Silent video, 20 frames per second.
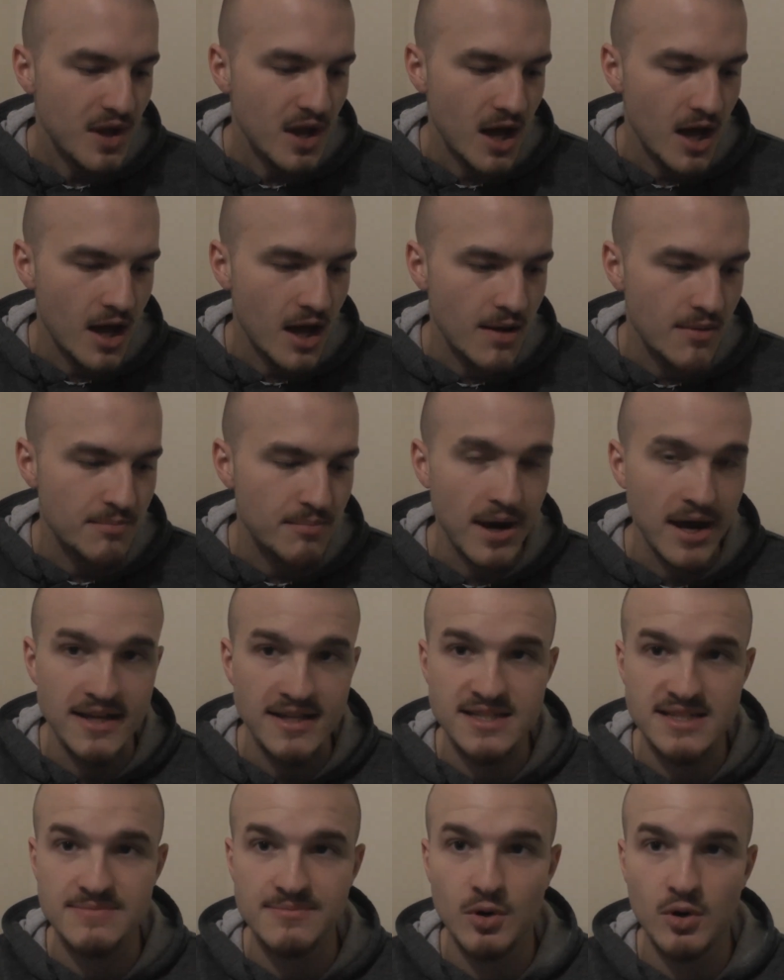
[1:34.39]
by
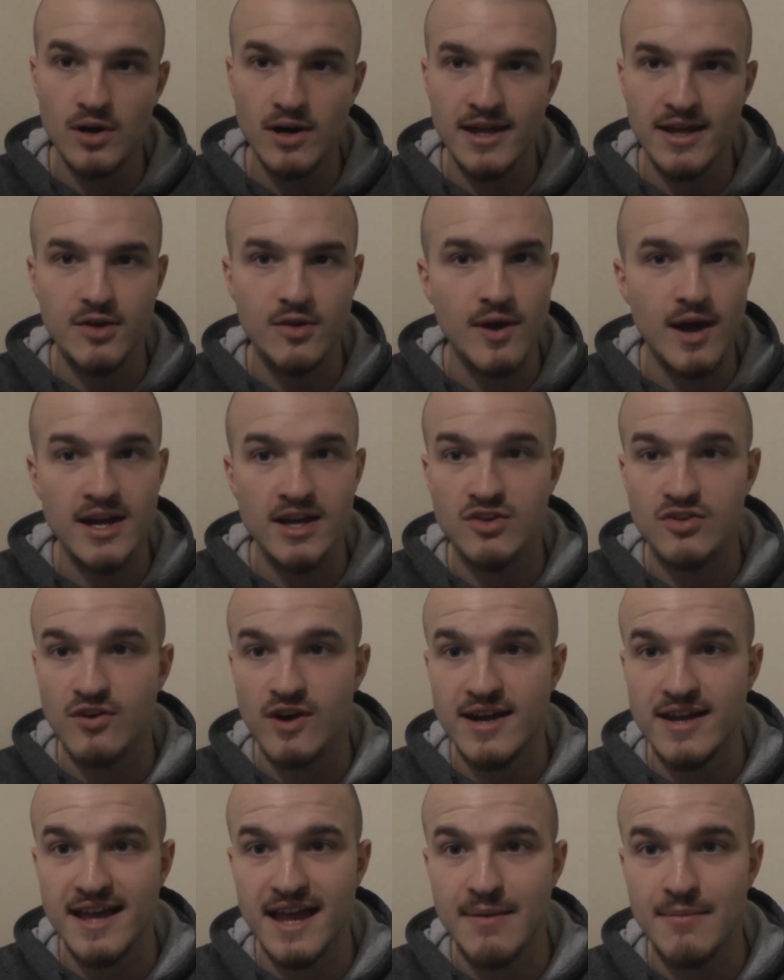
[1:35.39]
Smalling, who had a
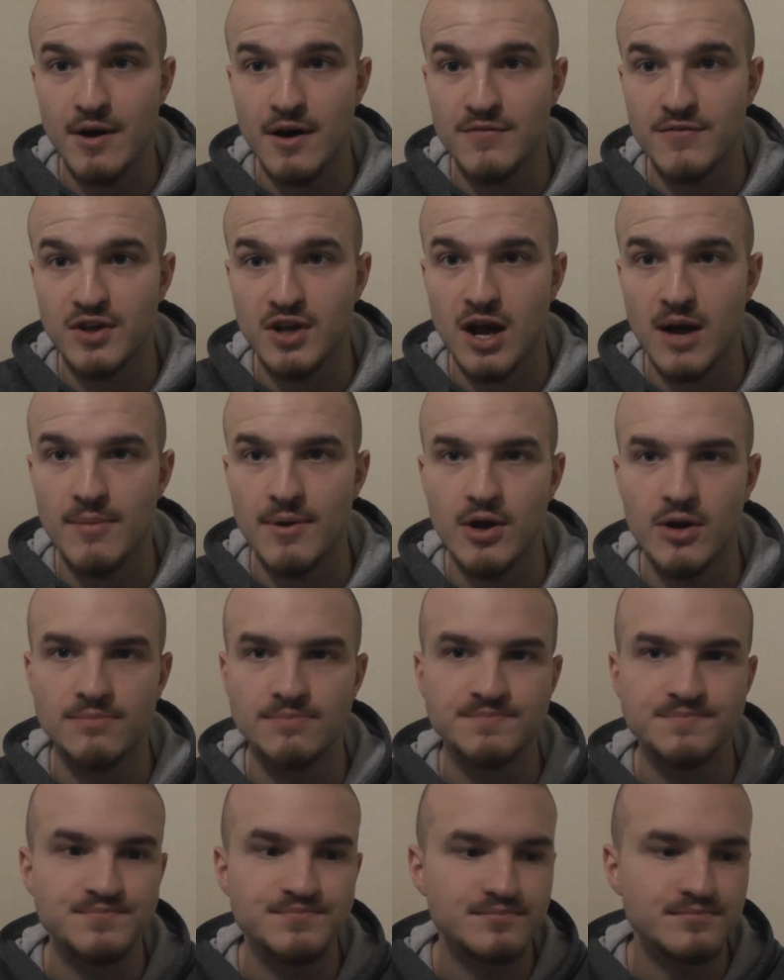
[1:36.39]
great game after coming
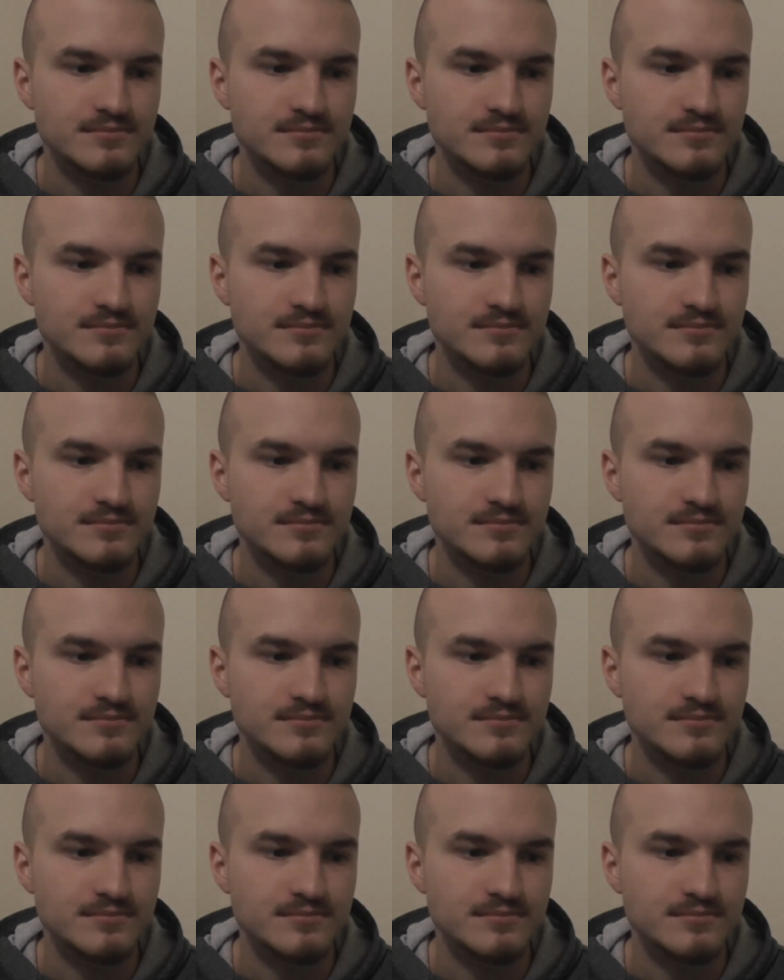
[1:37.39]
on.